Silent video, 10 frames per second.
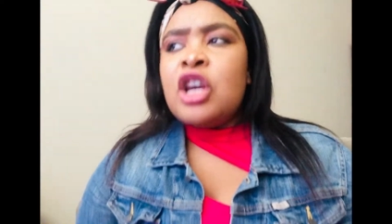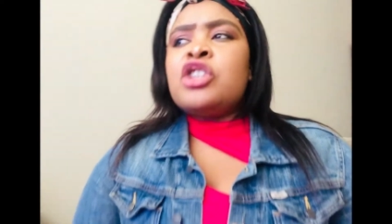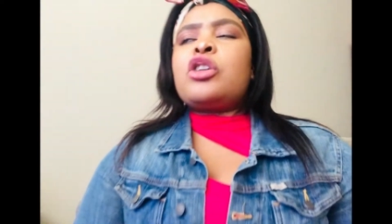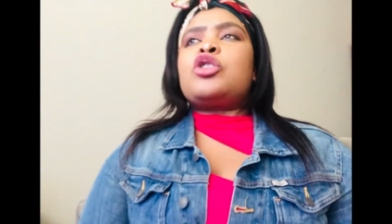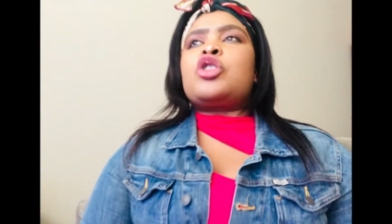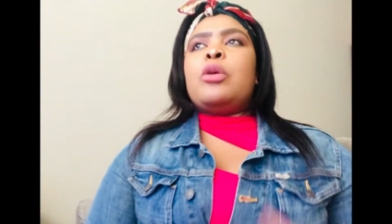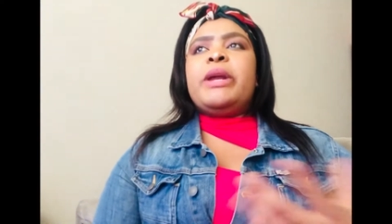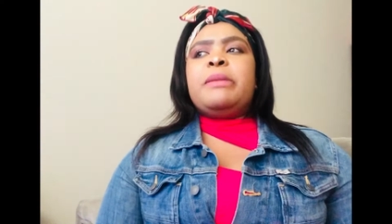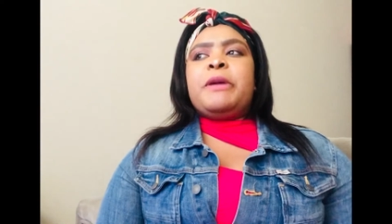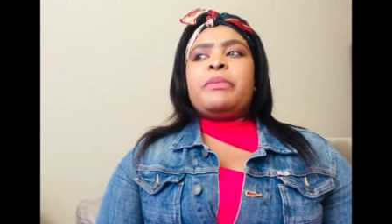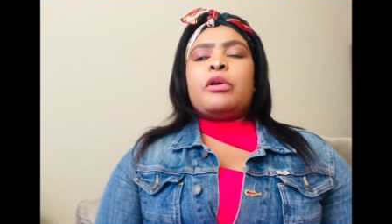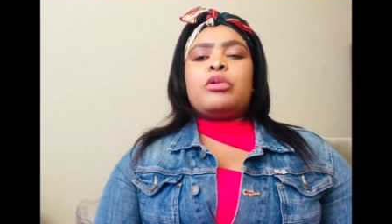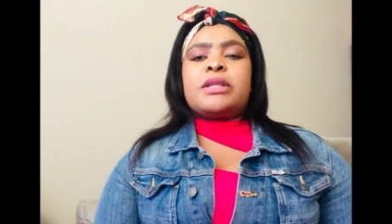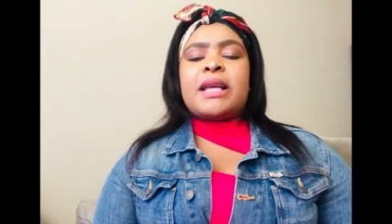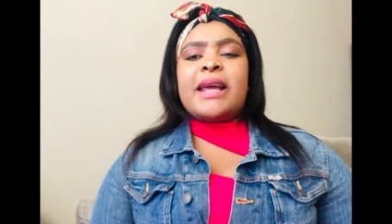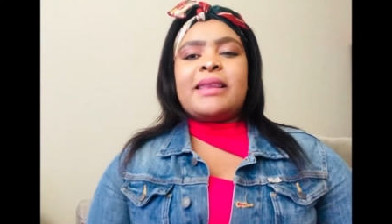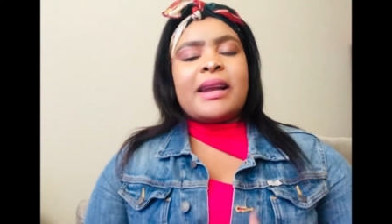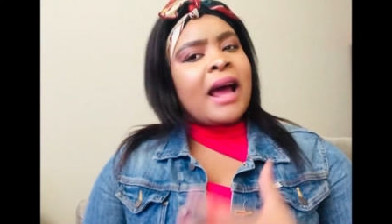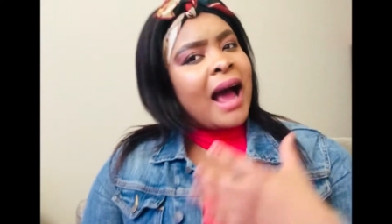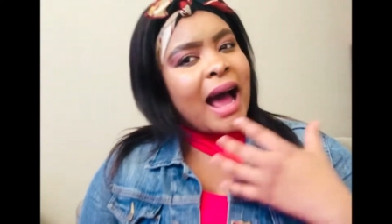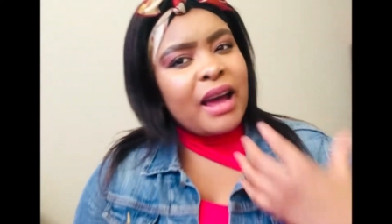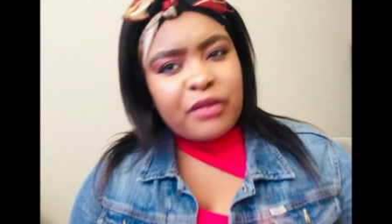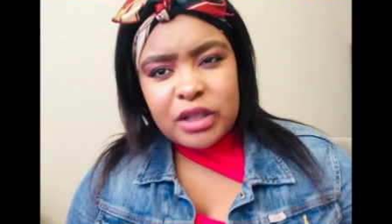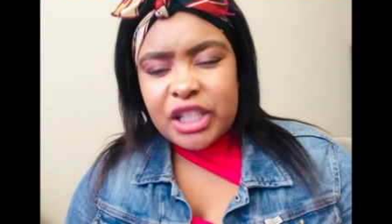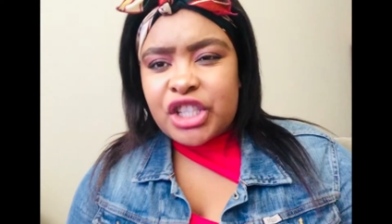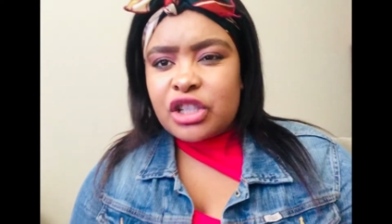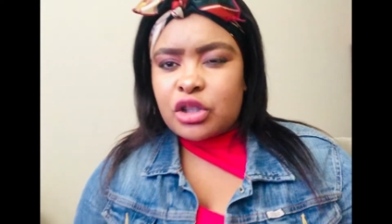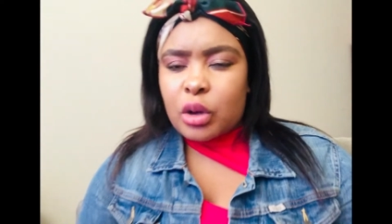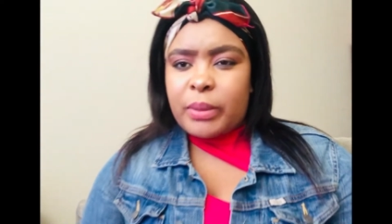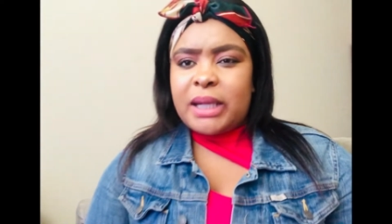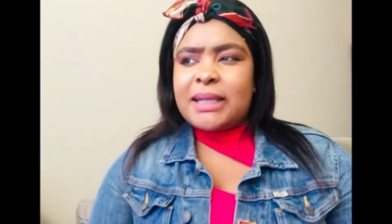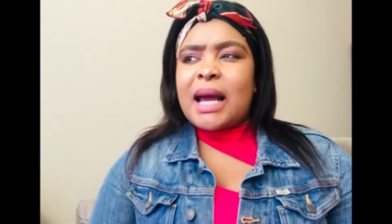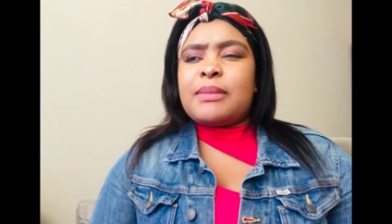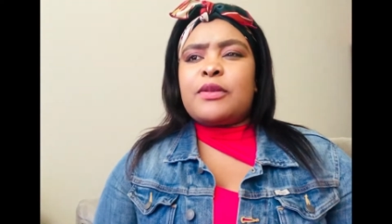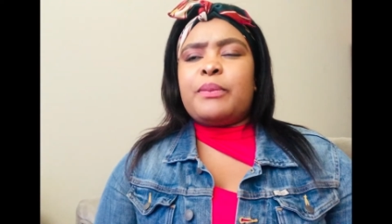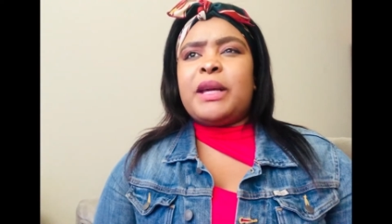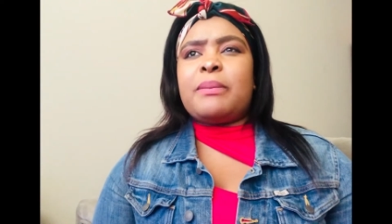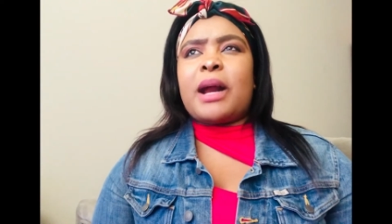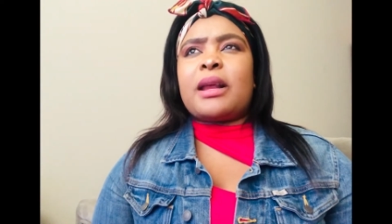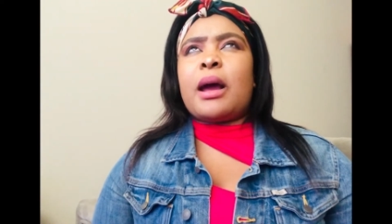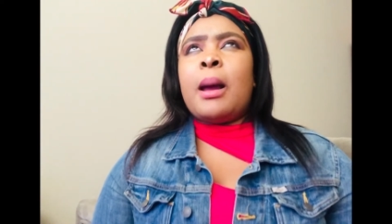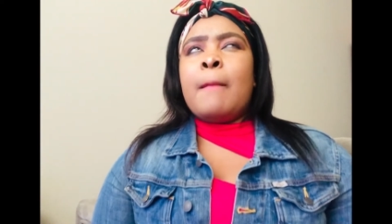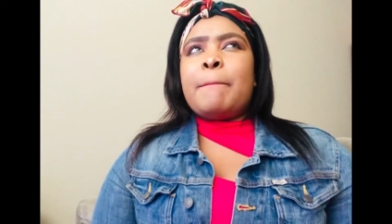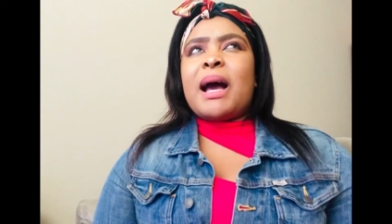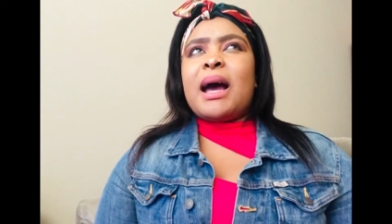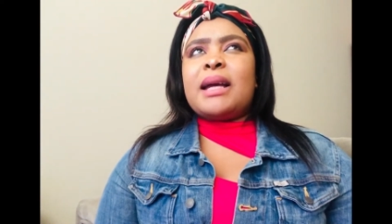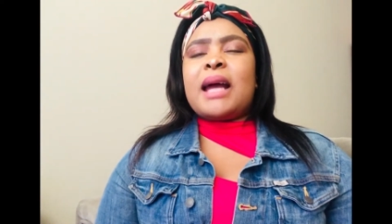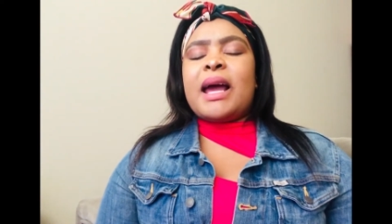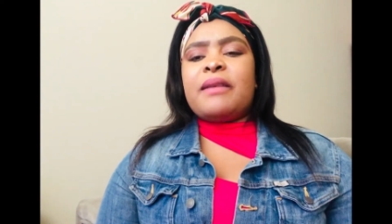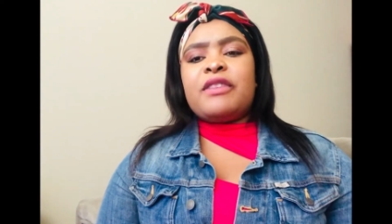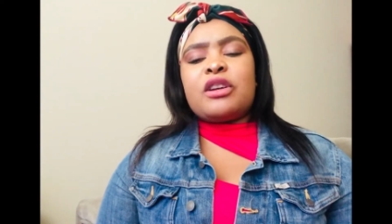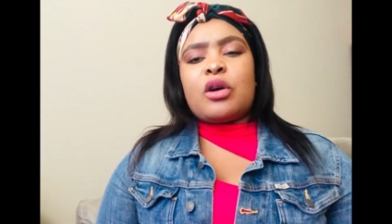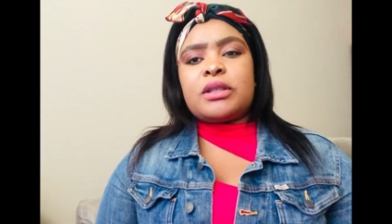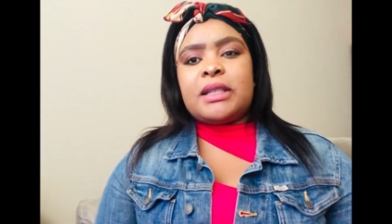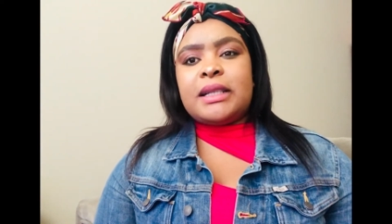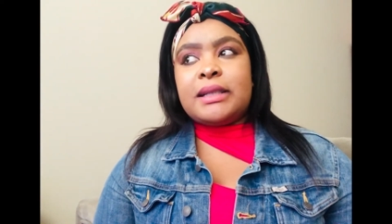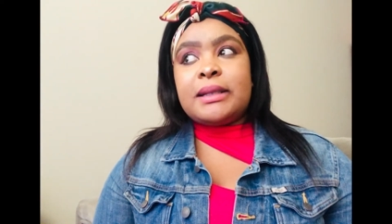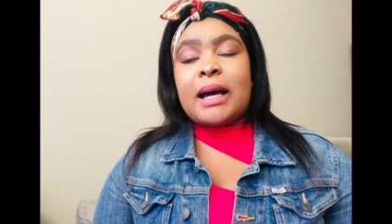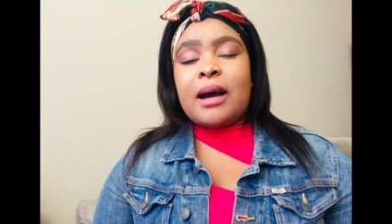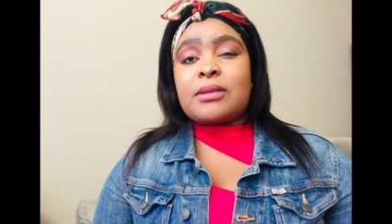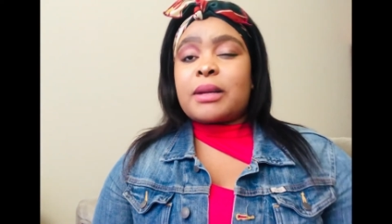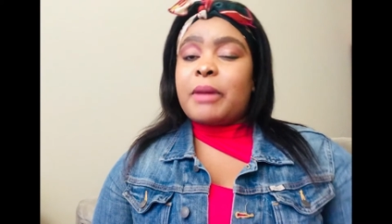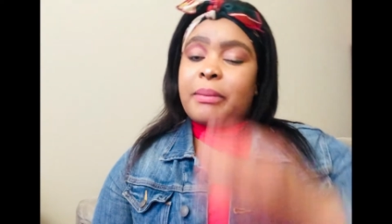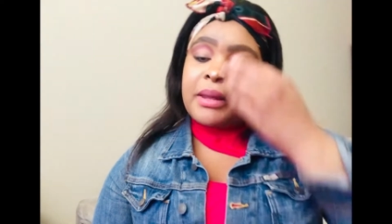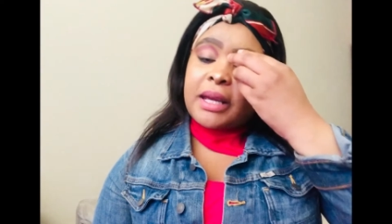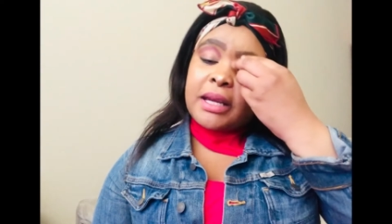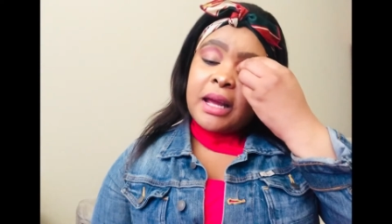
So many people will say that I have auditioned so many times for Big Brother, but I haven't gotten in the house. Remember that